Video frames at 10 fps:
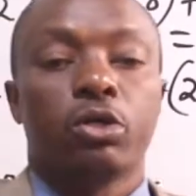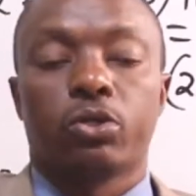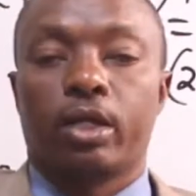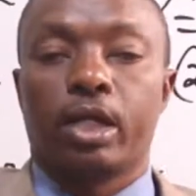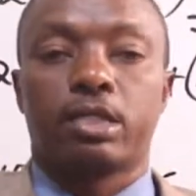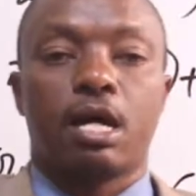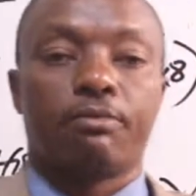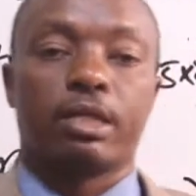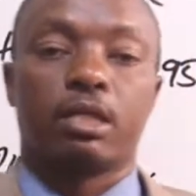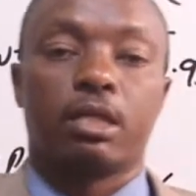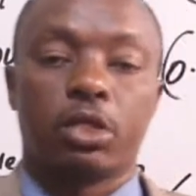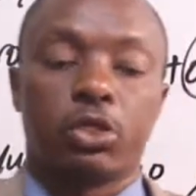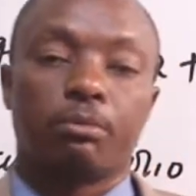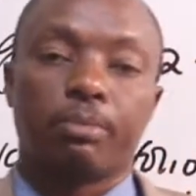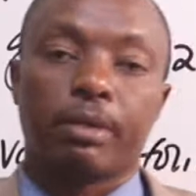So let's have a
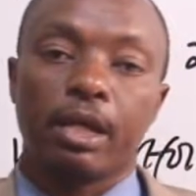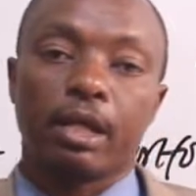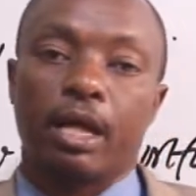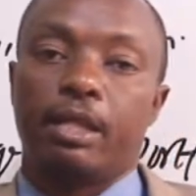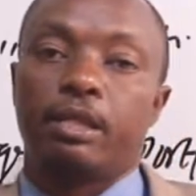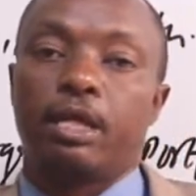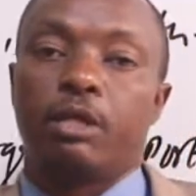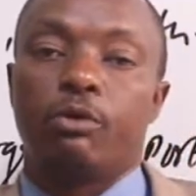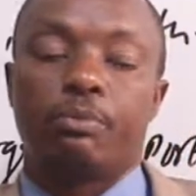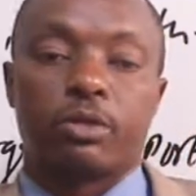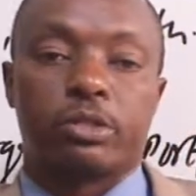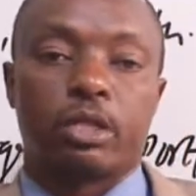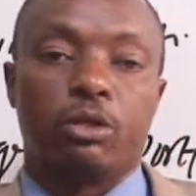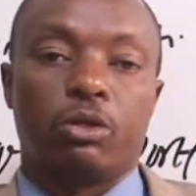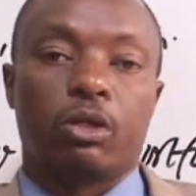short break and then we
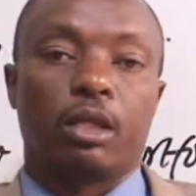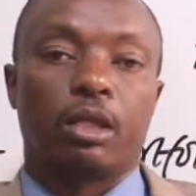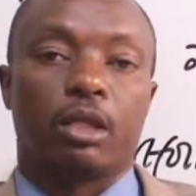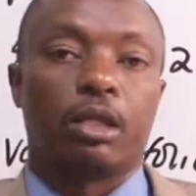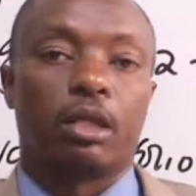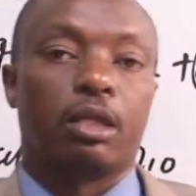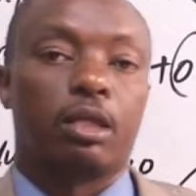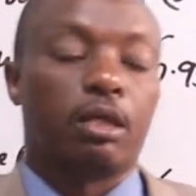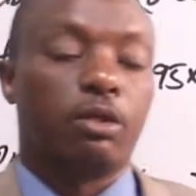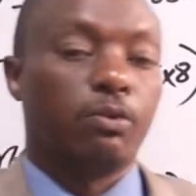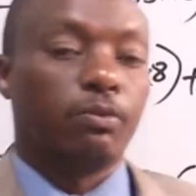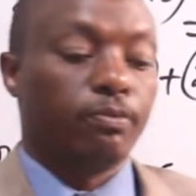proceed on. Thank you.